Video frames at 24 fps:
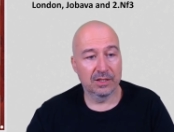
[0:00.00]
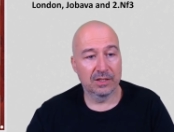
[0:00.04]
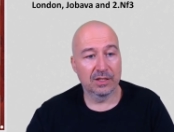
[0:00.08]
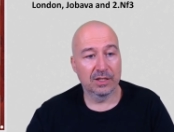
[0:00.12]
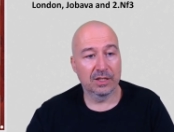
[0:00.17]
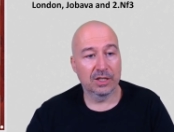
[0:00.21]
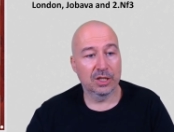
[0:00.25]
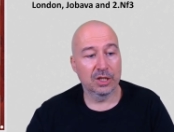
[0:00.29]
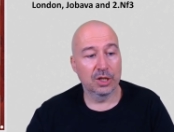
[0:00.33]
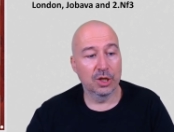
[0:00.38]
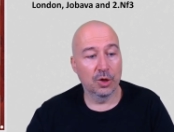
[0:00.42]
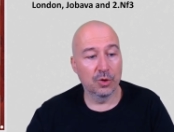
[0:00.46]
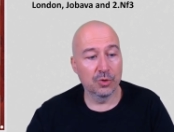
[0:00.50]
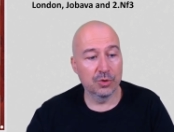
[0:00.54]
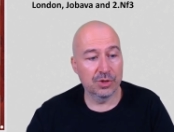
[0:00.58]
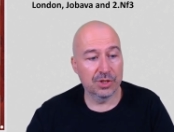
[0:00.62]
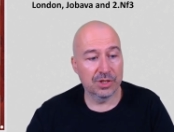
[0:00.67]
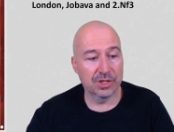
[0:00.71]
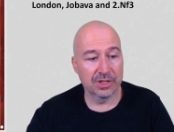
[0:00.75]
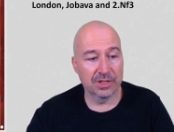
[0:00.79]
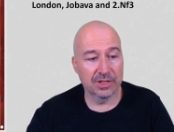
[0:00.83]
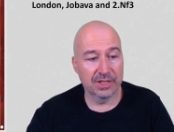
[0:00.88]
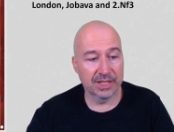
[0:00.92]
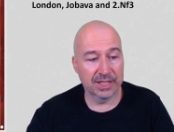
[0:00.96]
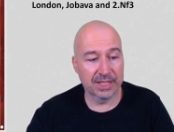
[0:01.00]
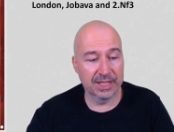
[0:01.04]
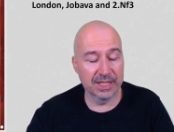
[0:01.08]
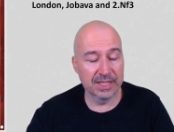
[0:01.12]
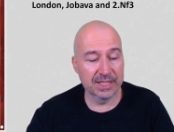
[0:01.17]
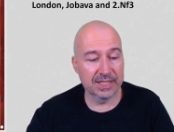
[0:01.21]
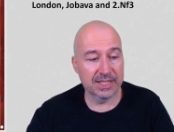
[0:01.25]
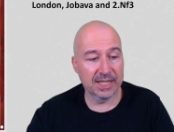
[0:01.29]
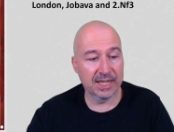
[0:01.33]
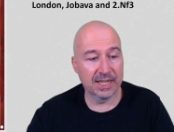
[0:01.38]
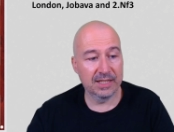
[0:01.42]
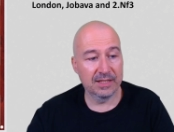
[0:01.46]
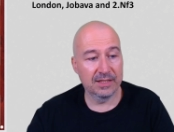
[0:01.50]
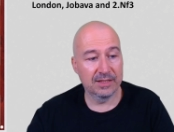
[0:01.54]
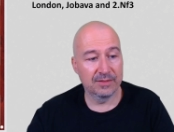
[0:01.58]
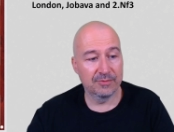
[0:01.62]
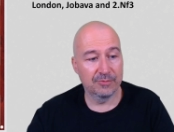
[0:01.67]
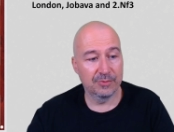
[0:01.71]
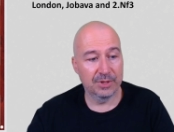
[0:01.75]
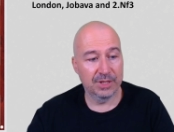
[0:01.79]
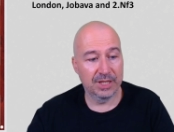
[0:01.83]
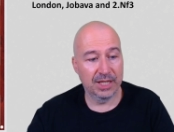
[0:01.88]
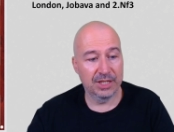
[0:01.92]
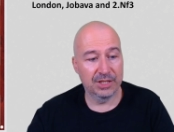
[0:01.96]
closed the king side
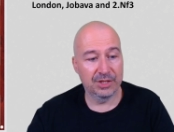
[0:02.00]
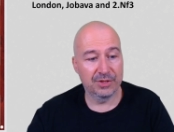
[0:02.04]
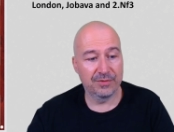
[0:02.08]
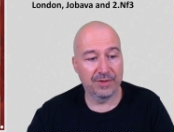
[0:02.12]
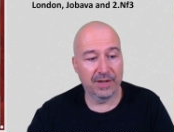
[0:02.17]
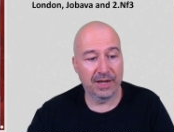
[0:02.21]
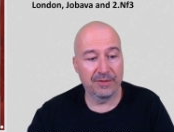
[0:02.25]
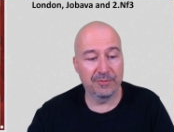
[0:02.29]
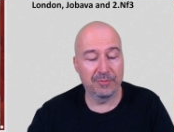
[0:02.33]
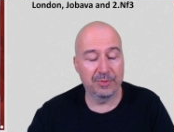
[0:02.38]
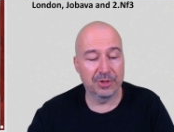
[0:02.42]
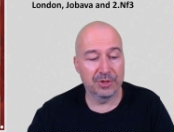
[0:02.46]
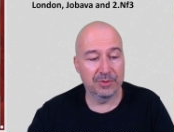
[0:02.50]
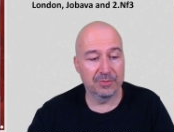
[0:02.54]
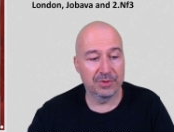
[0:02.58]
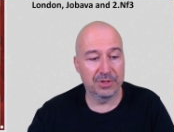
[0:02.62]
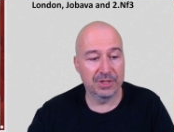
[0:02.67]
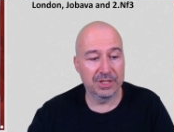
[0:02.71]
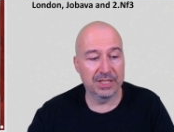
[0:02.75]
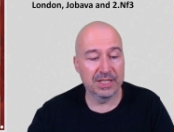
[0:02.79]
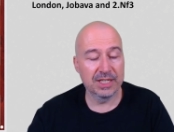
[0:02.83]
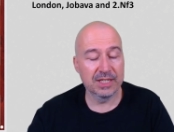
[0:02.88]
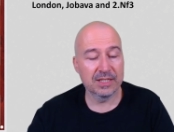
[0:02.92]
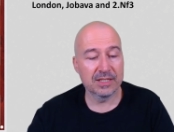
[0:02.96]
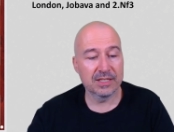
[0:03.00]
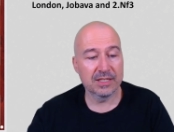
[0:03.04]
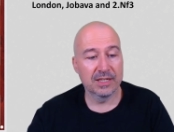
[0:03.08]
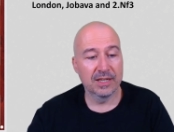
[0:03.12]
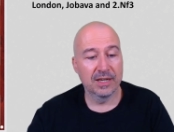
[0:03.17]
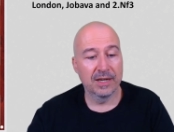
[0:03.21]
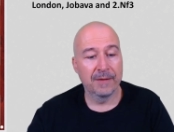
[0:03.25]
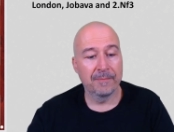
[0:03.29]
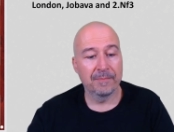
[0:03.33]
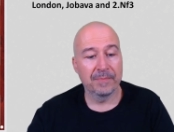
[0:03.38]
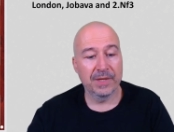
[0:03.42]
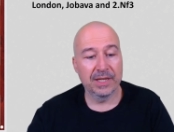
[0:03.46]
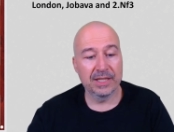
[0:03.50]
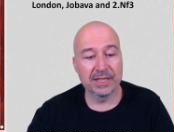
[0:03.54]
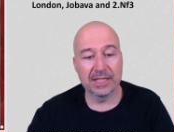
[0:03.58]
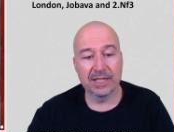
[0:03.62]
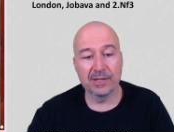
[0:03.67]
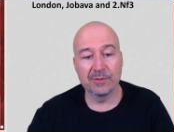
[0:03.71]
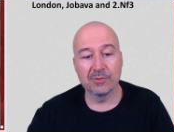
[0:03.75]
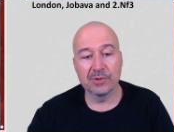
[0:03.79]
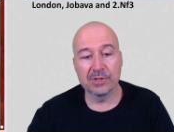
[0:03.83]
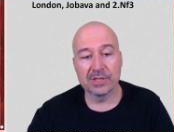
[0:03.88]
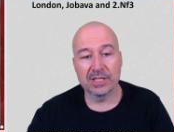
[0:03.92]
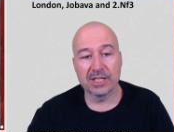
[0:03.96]
with h5, bishop g6, and
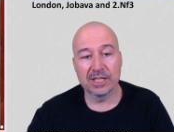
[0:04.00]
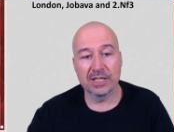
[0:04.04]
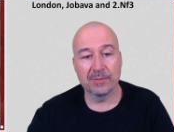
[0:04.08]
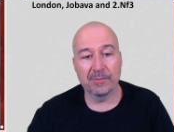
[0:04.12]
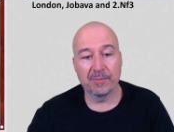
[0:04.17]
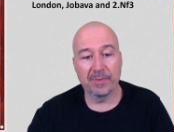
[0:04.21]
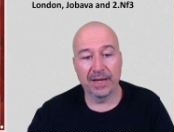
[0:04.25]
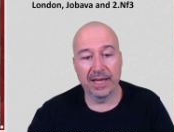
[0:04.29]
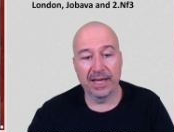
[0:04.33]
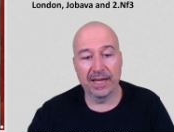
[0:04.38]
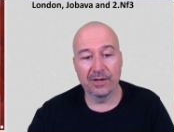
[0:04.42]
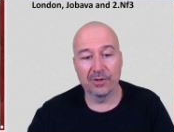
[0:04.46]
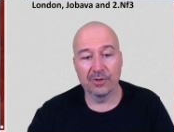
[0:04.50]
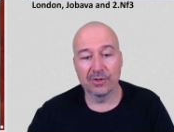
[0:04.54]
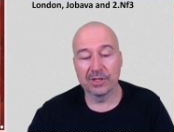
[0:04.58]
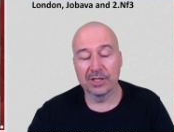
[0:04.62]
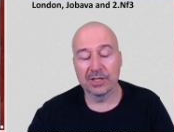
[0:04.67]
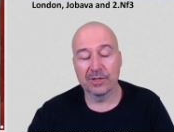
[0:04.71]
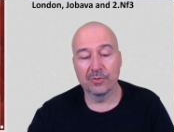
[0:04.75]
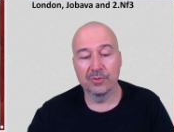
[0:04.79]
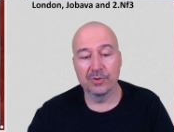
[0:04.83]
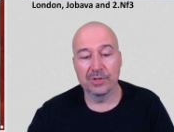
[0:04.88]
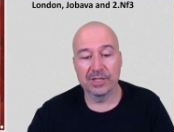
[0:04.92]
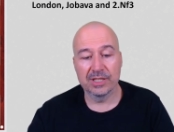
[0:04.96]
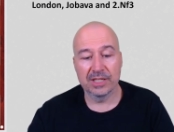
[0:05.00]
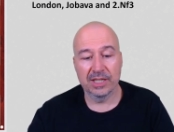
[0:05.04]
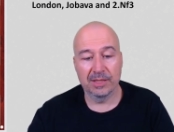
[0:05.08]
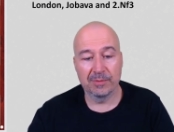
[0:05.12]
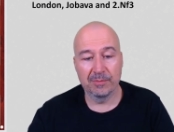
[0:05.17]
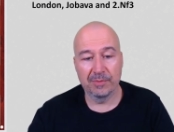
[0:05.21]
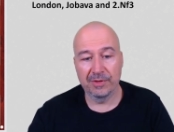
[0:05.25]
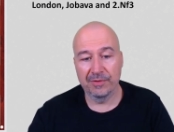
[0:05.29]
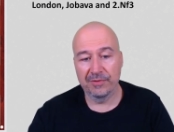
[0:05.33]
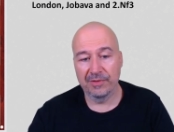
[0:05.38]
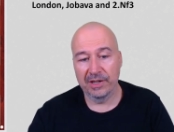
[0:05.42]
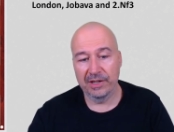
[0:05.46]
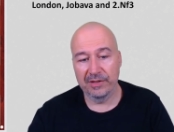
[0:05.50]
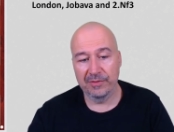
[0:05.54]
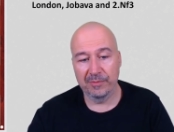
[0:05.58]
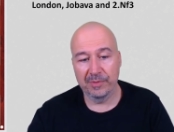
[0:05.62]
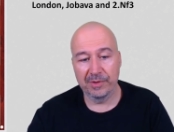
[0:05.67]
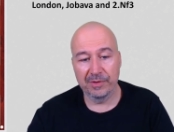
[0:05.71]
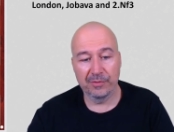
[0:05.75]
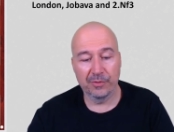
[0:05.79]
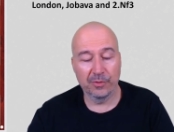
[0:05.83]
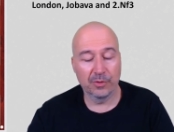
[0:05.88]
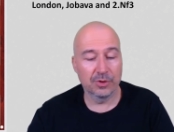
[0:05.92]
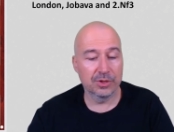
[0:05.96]
then we'll start playing on the queen side, b5,
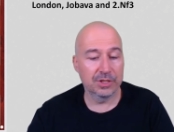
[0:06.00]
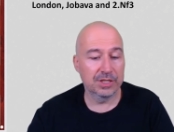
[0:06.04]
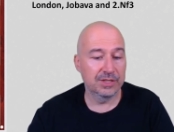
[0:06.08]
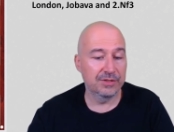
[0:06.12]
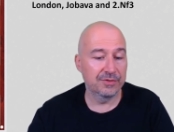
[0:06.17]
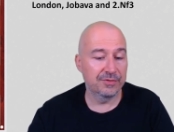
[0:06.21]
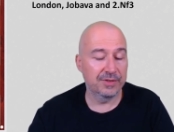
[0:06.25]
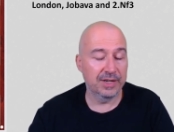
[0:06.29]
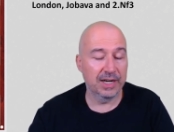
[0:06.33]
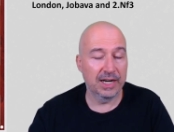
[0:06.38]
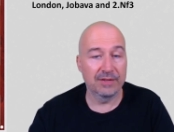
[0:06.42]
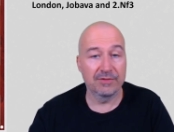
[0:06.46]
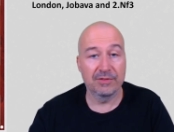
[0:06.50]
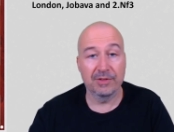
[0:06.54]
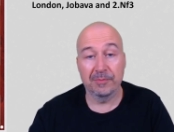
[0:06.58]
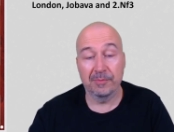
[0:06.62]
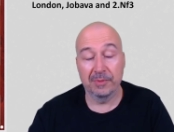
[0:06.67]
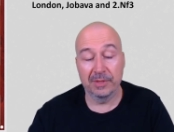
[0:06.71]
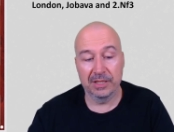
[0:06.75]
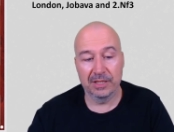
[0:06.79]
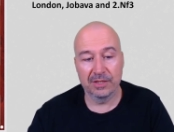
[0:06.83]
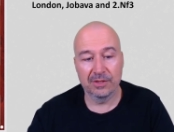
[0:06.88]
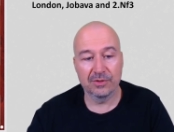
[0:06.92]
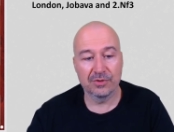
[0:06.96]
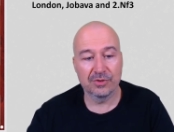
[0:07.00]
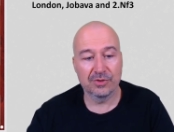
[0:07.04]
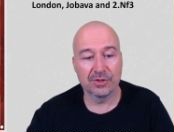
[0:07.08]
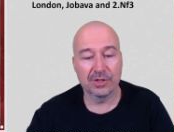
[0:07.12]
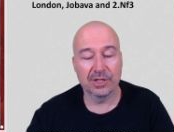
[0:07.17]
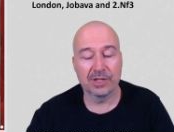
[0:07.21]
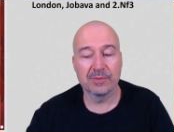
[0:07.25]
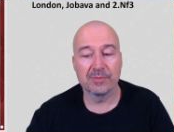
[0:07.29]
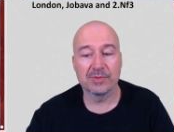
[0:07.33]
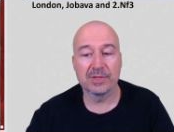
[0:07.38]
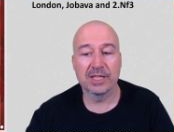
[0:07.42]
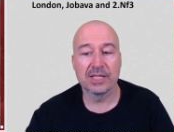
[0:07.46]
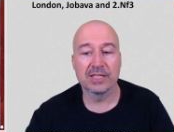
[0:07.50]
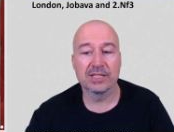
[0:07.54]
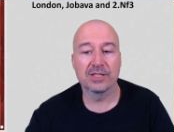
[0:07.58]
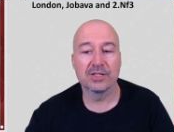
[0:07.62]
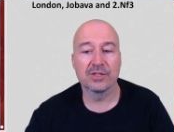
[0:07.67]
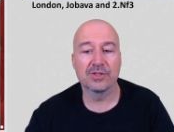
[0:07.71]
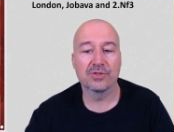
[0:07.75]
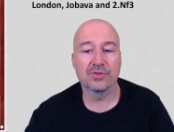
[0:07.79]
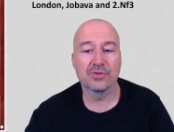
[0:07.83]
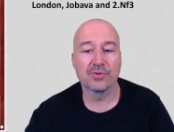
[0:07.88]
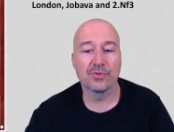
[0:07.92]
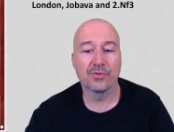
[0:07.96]
b4, c5, depending on circumstances
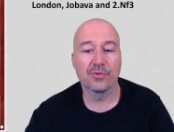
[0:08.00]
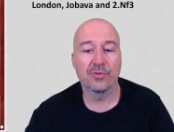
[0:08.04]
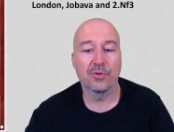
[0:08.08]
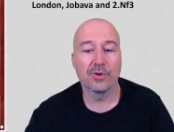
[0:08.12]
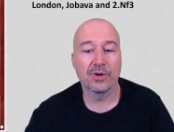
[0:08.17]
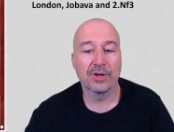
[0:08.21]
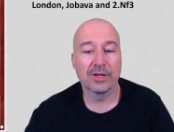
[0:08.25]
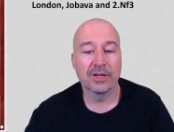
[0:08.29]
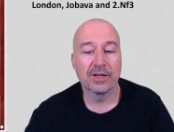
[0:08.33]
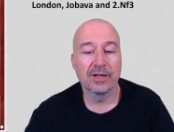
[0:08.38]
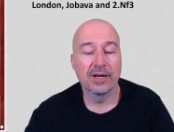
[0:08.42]
and so forth.